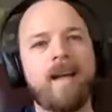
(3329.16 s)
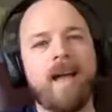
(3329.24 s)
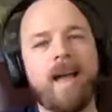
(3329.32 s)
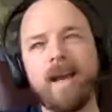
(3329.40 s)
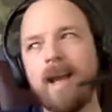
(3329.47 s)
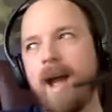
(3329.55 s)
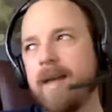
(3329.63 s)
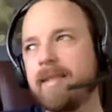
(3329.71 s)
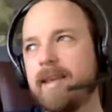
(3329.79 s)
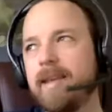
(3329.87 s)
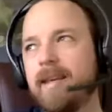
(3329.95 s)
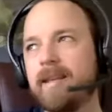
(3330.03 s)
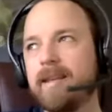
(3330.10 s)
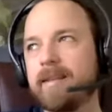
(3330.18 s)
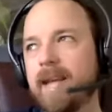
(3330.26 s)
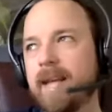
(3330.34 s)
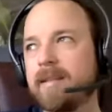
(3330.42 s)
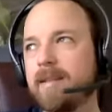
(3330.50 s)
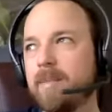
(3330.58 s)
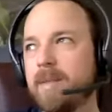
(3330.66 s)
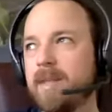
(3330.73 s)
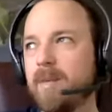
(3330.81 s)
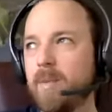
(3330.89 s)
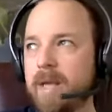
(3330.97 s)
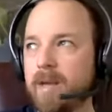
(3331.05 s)
and I think that's something
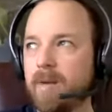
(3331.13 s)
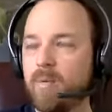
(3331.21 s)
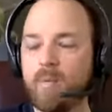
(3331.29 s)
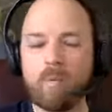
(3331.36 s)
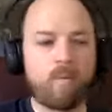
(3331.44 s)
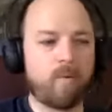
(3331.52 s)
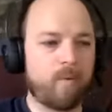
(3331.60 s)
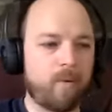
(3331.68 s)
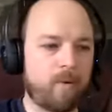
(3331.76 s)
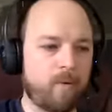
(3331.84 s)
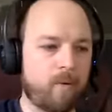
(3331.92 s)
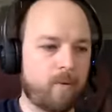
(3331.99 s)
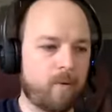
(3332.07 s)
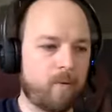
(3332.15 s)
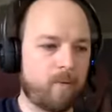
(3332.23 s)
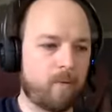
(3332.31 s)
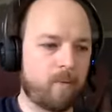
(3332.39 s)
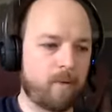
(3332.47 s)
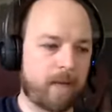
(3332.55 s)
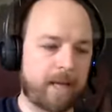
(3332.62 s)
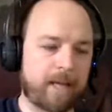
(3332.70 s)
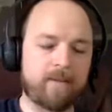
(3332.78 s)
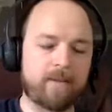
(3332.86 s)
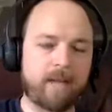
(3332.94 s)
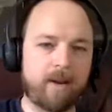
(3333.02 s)
that we,
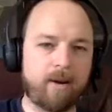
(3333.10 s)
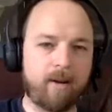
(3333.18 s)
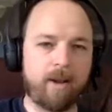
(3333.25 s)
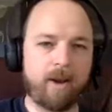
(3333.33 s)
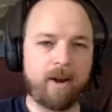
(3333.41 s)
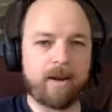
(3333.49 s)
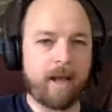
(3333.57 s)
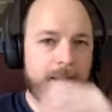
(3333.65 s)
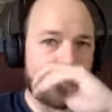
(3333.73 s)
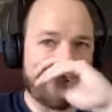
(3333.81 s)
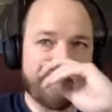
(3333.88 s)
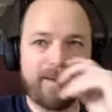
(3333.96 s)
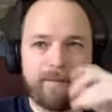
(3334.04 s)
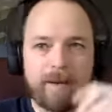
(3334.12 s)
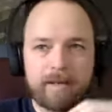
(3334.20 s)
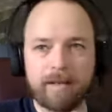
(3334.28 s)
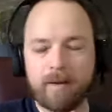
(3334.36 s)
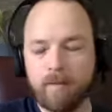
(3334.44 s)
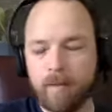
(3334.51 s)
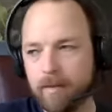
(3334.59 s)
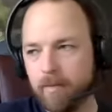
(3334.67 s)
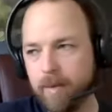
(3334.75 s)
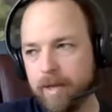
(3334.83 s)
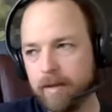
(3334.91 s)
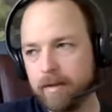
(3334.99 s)
like you said earlier, and obviously
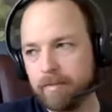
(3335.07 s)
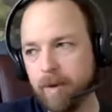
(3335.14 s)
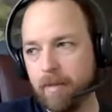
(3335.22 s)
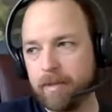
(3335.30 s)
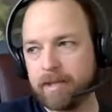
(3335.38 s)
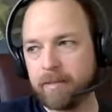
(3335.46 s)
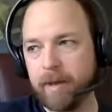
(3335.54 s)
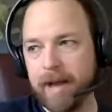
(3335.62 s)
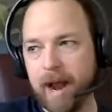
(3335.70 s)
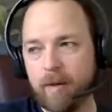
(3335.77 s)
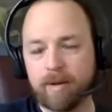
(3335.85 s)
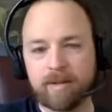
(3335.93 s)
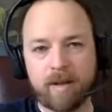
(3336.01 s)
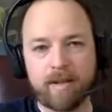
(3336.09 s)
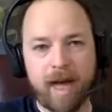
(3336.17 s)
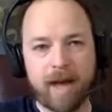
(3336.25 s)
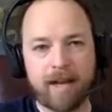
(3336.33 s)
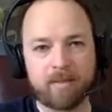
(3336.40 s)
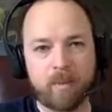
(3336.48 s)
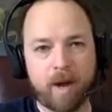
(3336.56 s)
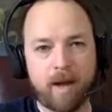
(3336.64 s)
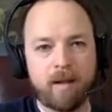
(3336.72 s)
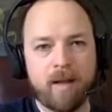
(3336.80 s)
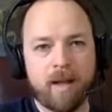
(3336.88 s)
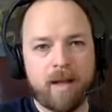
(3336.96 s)
we could probably spend hours on that as
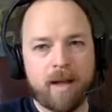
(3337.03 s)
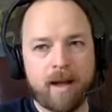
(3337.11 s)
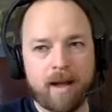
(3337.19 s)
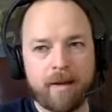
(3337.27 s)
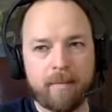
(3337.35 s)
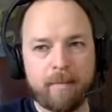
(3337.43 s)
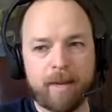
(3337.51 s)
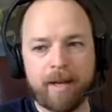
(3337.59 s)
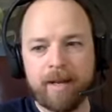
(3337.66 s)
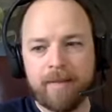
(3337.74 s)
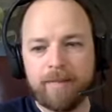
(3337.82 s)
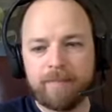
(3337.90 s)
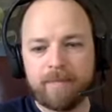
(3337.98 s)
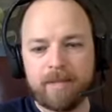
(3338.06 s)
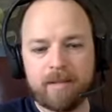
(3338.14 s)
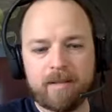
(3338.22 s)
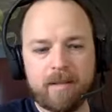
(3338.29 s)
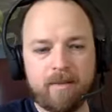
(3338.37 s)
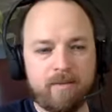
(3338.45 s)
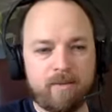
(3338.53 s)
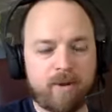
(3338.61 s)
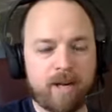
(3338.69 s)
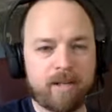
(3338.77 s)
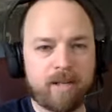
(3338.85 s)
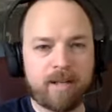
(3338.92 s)
well. But just the
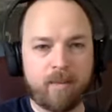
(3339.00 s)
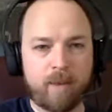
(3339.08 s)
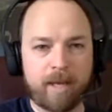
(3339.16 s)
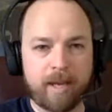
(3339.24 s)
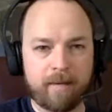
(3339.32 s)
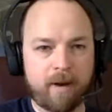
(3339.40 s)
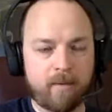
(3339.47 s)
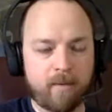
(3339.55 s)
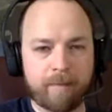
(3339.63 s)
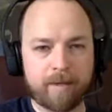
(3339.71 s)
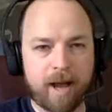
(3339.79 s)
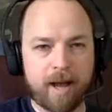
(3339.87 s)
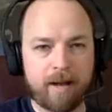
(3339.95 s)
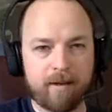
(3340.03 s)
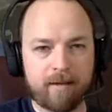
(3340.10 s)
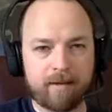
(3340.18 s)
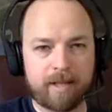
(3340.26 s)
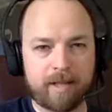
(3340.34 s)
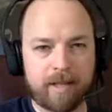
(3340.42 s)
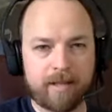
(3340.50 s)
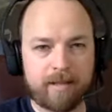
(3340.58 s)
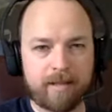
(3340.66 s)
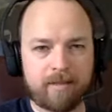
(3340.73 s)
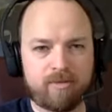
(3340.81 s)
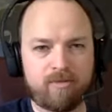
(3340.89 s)
nutrition that we give our reptiles,
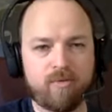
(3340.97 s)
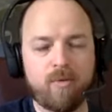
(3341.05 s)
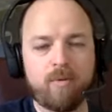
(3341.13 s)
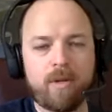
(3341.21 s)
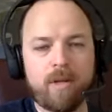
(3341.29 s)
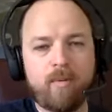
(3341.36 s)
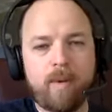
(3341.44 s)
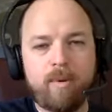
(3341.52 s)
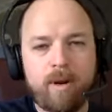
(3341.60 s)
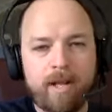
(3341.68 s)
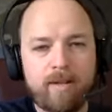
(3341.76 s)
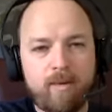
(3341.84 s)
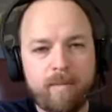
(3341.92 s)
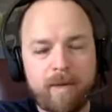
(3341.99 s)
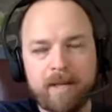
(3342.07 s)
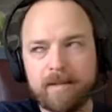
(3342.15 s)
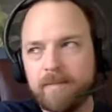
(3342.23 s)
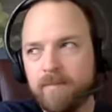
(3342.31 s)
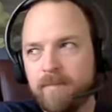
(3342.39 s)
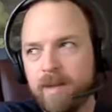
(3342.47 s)
there's so little we put into it, because,